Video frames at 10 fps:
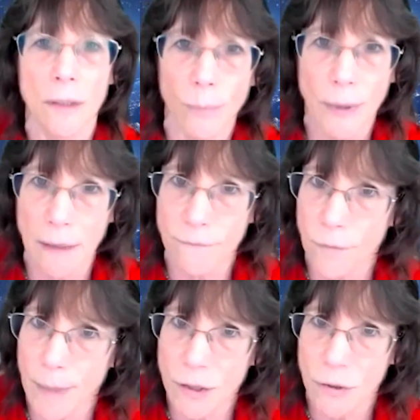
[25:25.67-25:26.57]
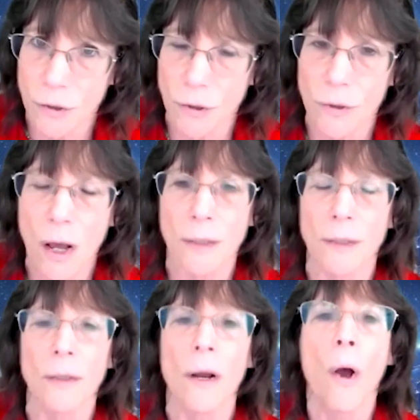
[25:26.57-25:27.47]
to bring information to your doctor,